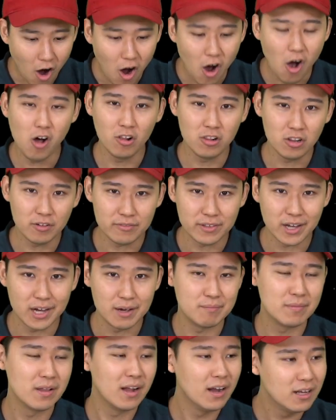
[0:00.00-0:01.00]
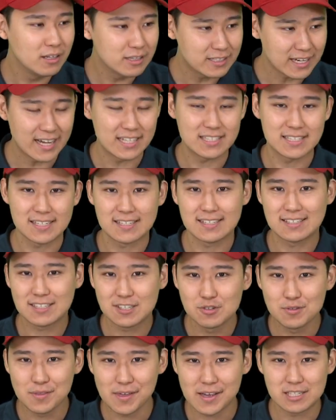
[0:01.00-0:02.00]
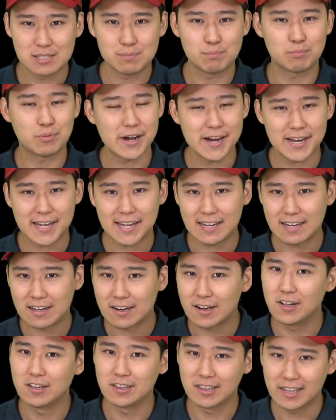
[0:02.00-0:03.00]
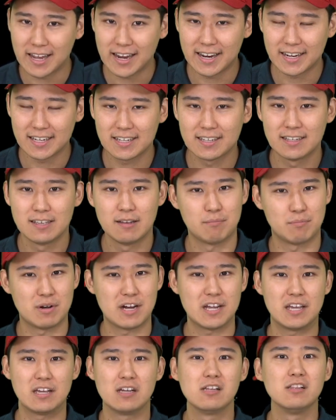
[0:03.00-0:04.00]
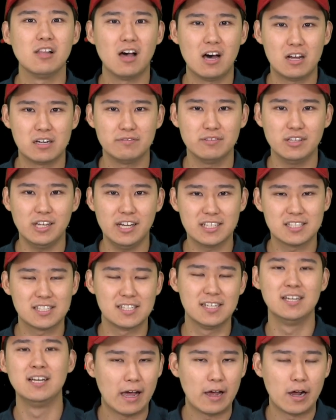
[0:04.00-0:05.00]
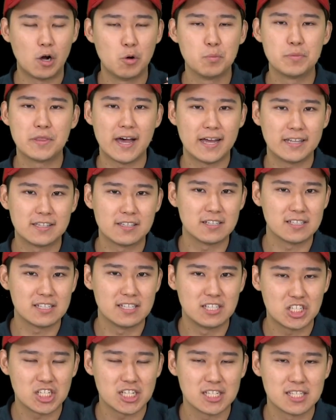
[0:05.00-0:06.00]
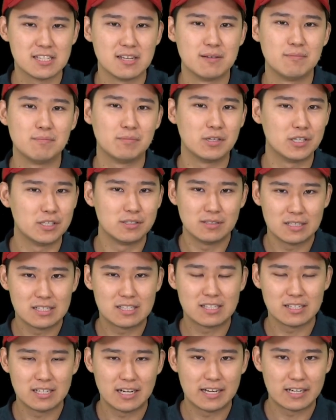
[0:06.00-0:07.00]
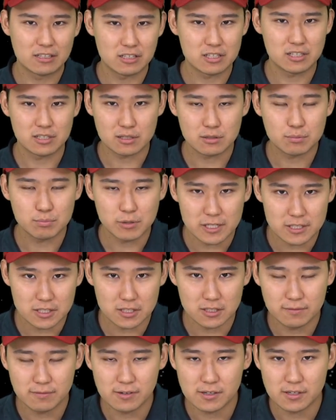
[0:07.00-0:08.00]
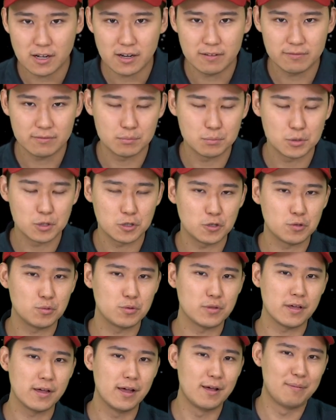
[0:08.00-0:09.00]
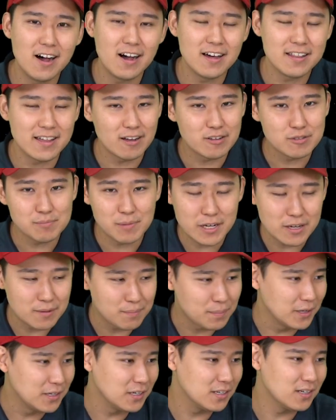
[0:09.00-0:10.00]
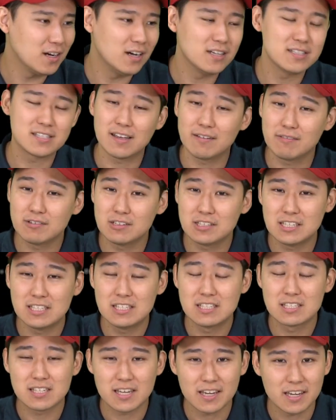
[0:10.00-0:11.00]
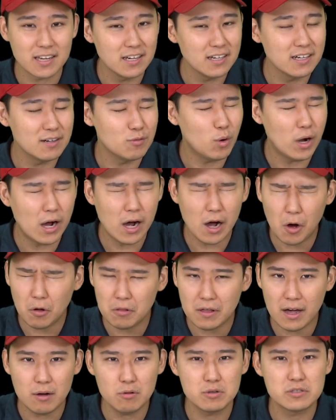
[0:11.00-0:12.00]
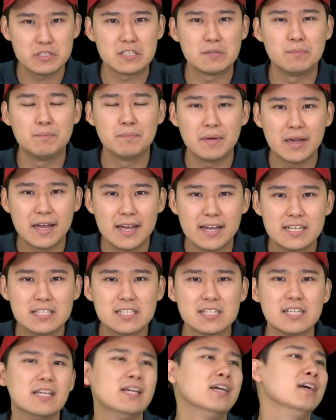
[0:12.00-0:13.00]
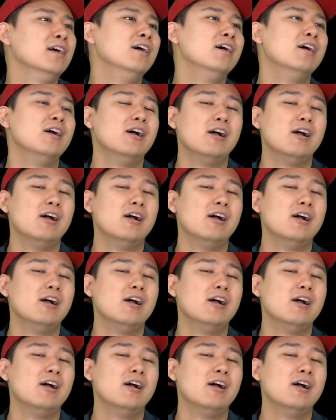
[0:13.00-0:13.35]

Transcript: All of them dancing to this, breaking a leg breaking a lot of legs. I hope that doesn't jinx them, but it's an English expression if you're not familiar with it. Uh, that was my opinion on 17's hit. Wow, that was amazing.